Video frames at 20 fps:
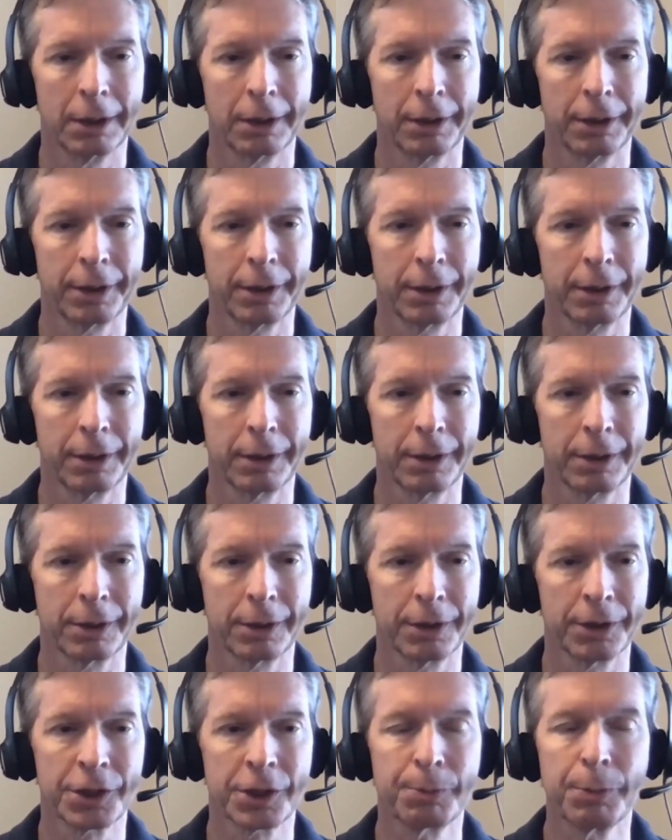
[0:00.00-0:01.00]

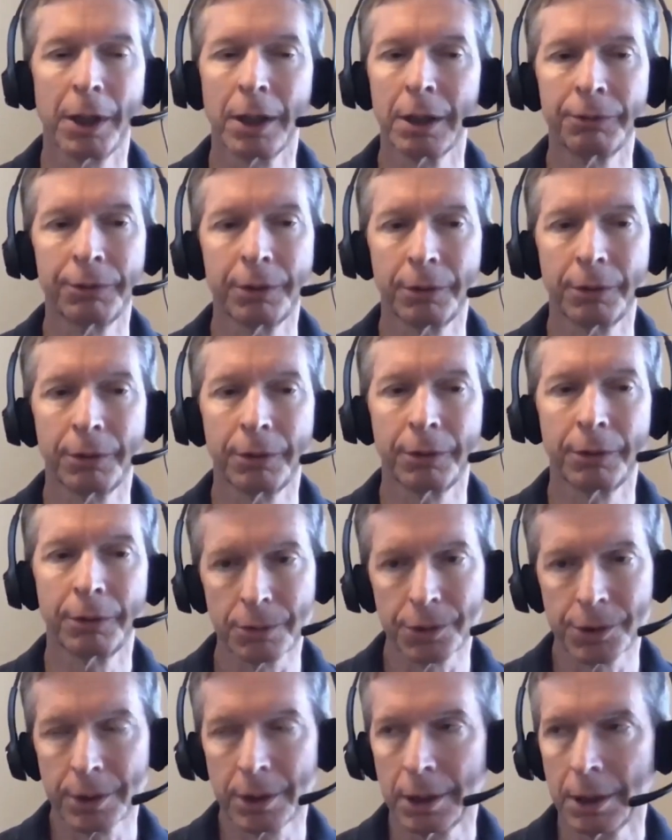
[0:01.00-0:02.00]
the smell of a
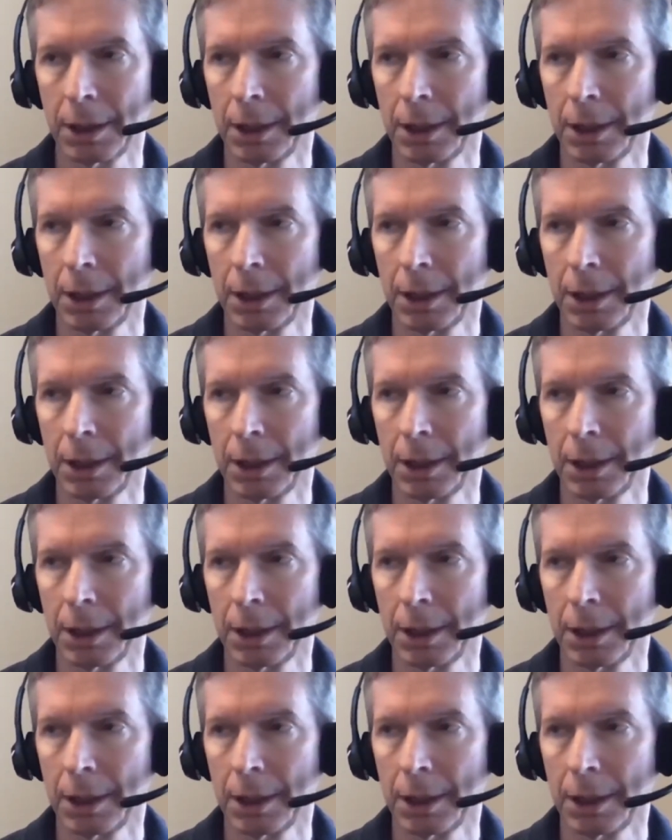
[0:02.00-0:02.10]
rose.